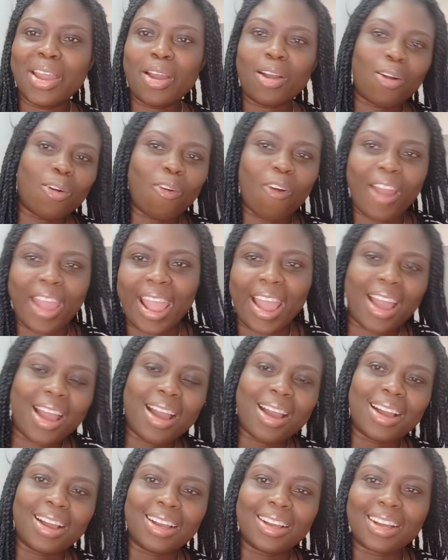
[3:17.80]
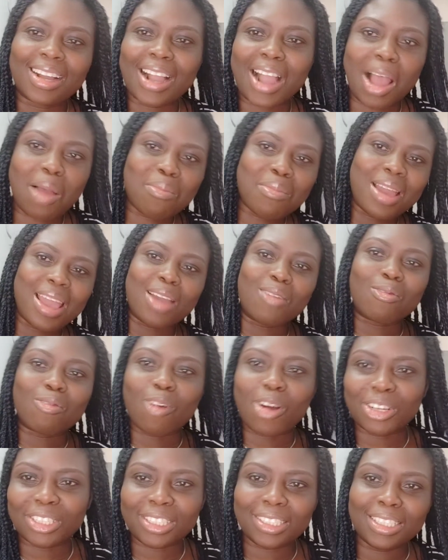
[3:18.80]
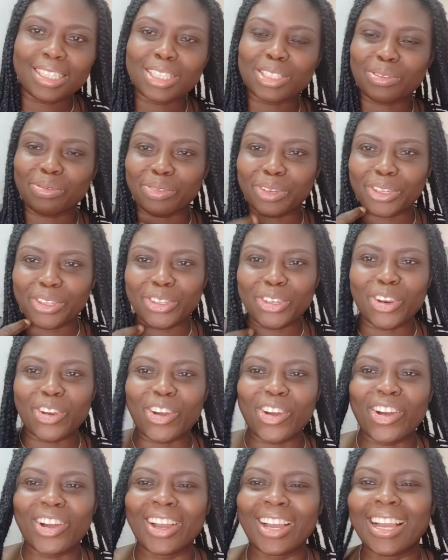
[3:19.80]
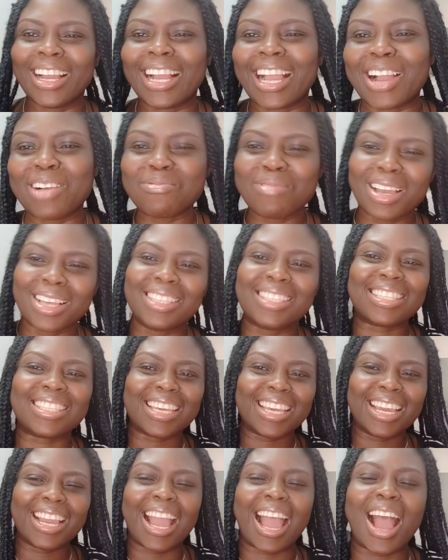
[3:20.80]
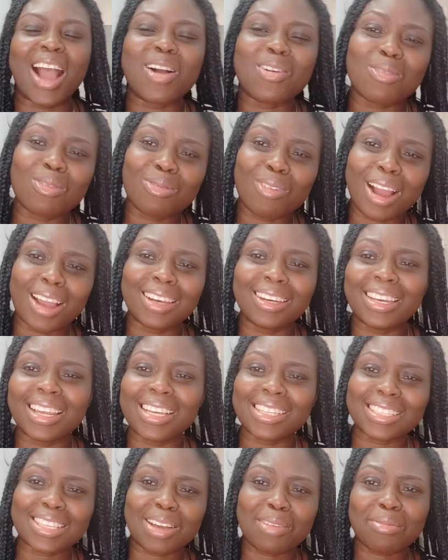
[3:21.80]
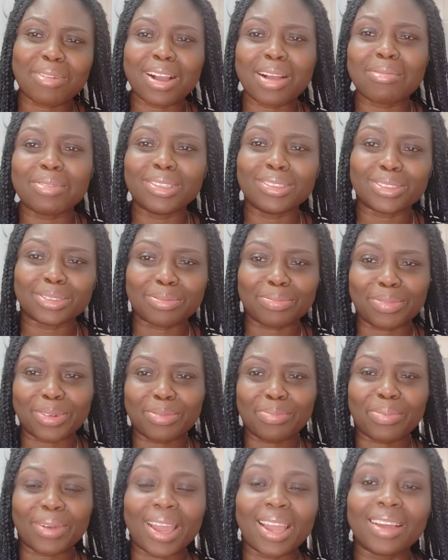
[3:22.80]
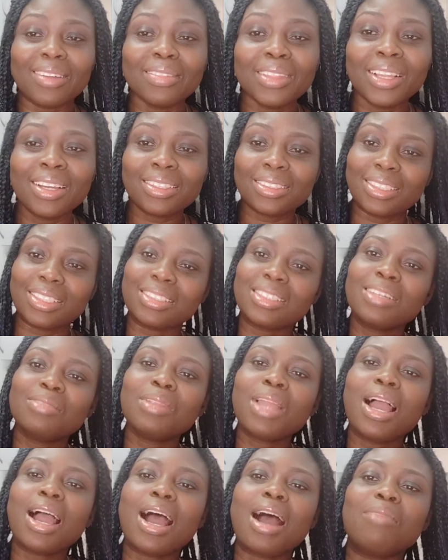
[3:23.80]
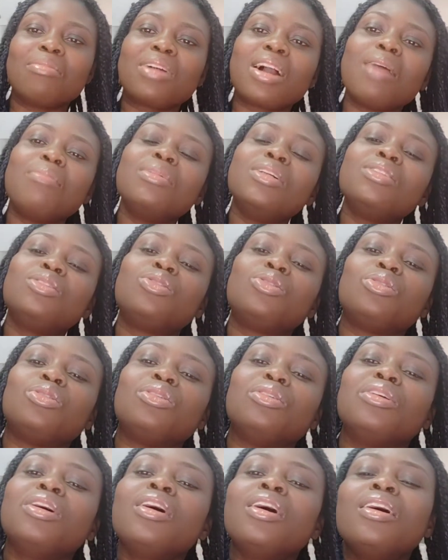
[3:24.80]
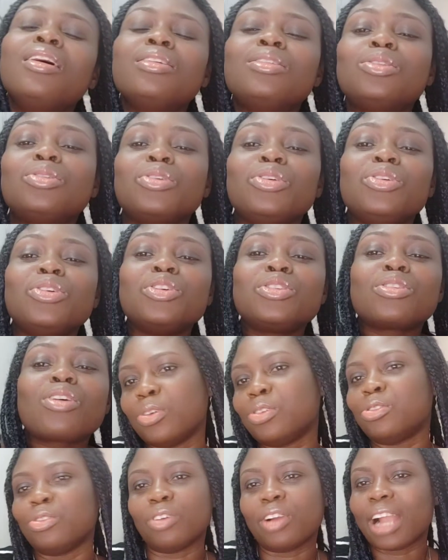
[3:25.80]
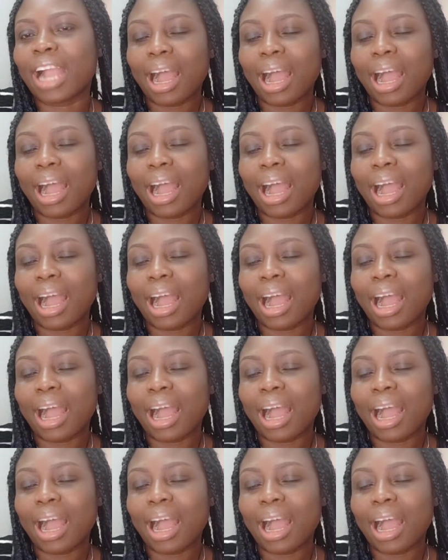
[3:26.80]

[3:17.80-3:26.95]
gouyei. Come and watch this video. Come and see how wonders I'm coming to prepare this. I'm coming to use all to